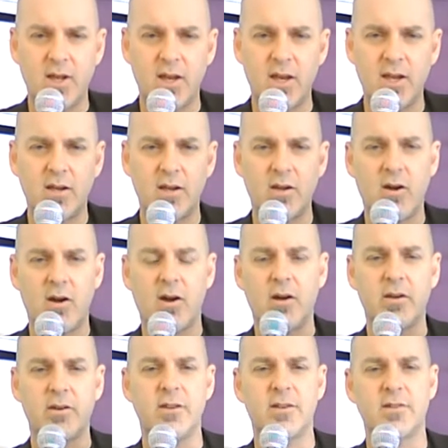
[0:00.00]
And thank
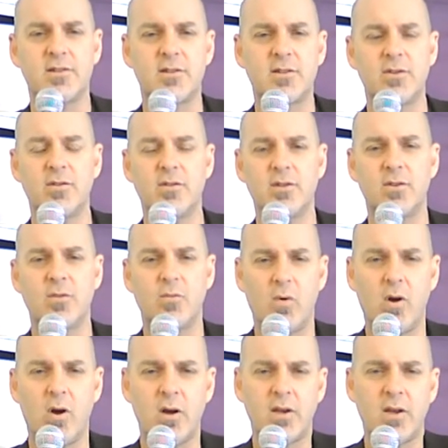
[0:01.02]
God it's good
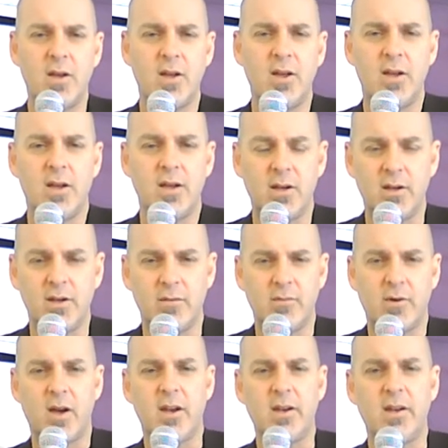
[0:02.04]
to walk
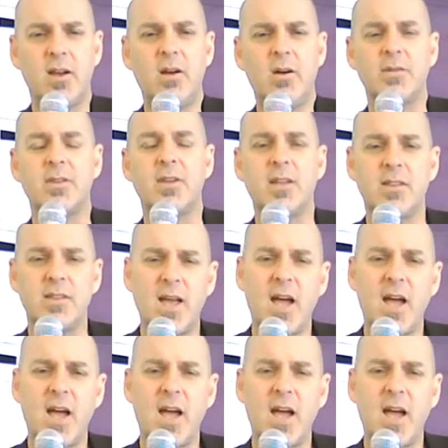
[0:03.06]
in divine health.